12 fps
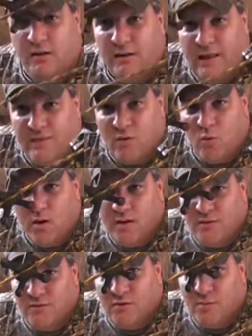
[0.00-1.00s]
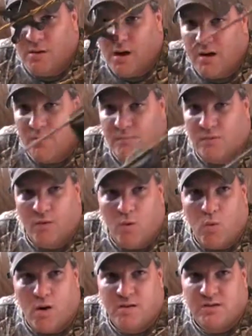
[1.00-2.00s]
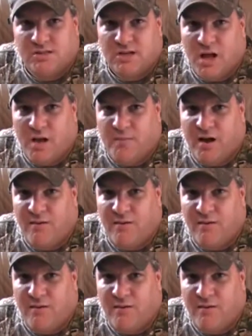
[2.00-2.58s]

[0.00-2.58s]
Like the one on the bottom, the one on top,